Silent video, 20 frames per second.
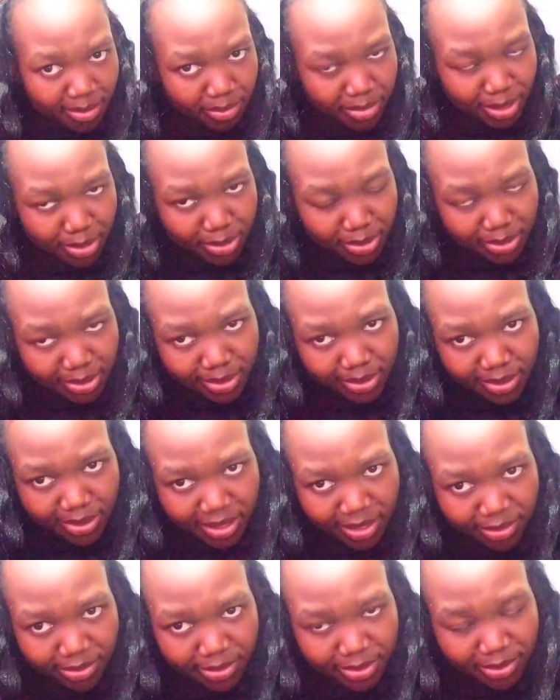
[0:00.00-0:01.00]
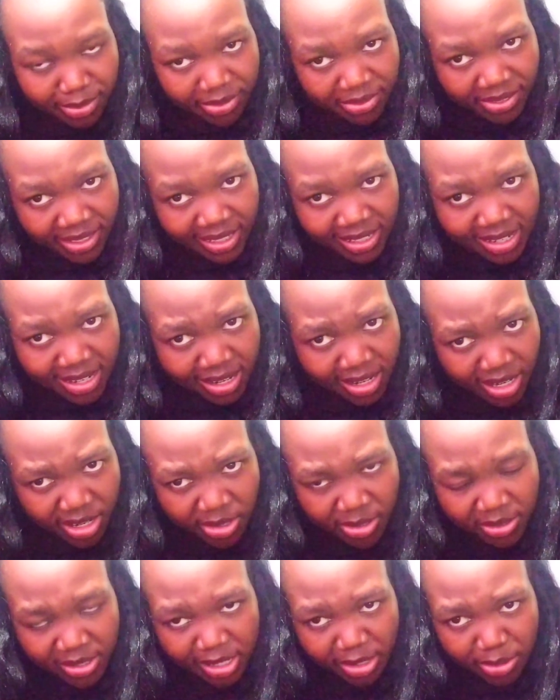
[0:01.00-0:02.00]
because you have to figure
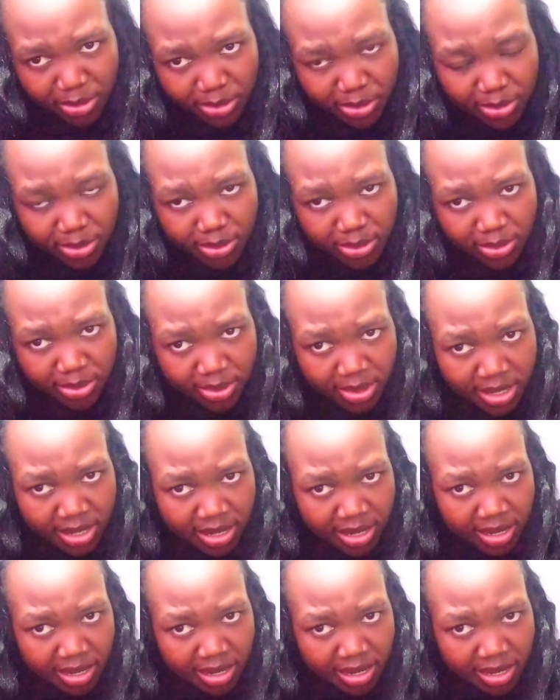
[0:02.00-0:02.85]
out how to